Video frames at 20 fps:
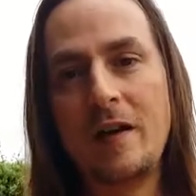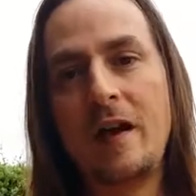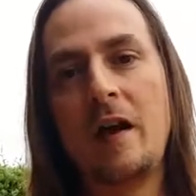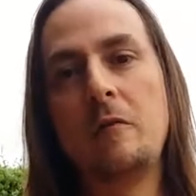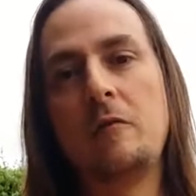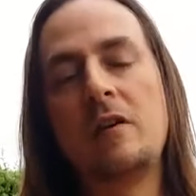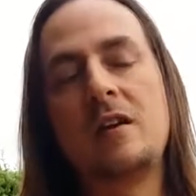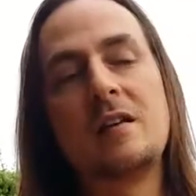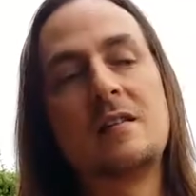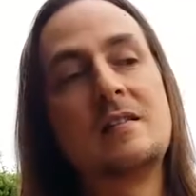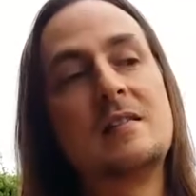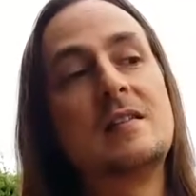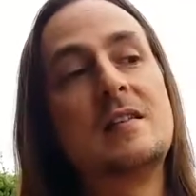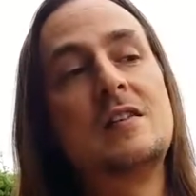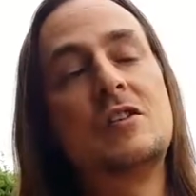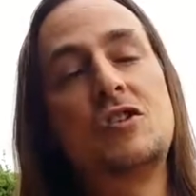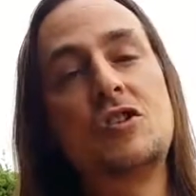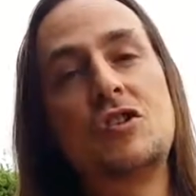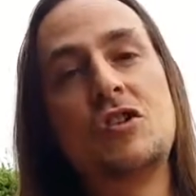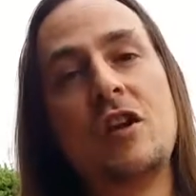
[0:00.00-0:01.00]
and we can
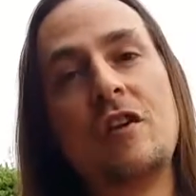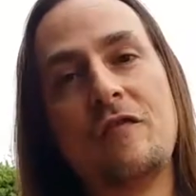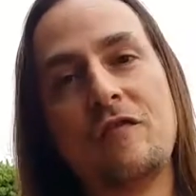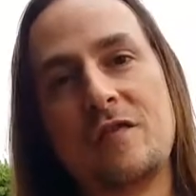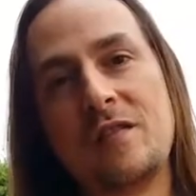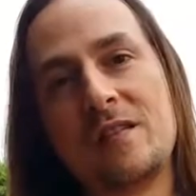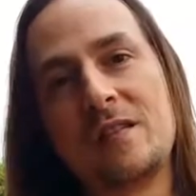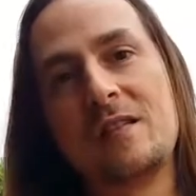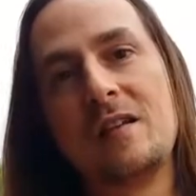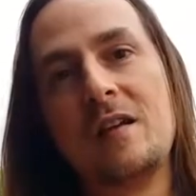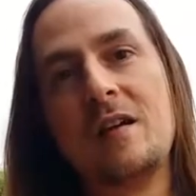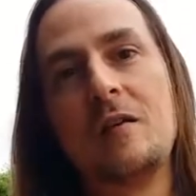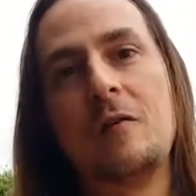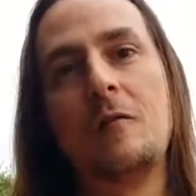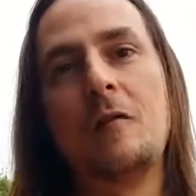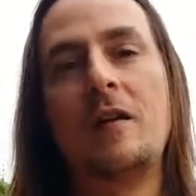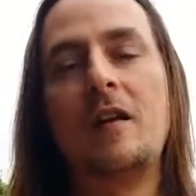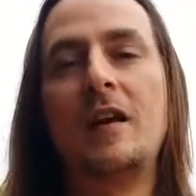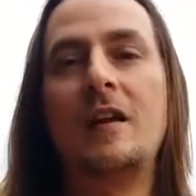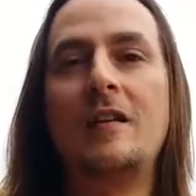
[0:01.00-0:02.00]
see shifts
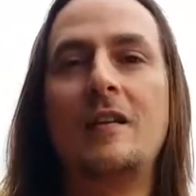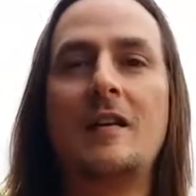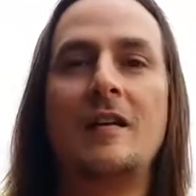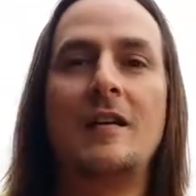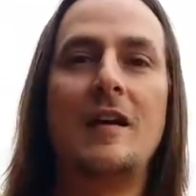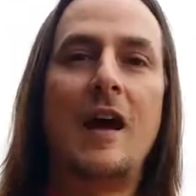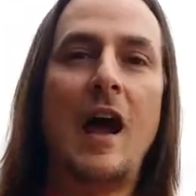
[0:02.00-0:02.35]
within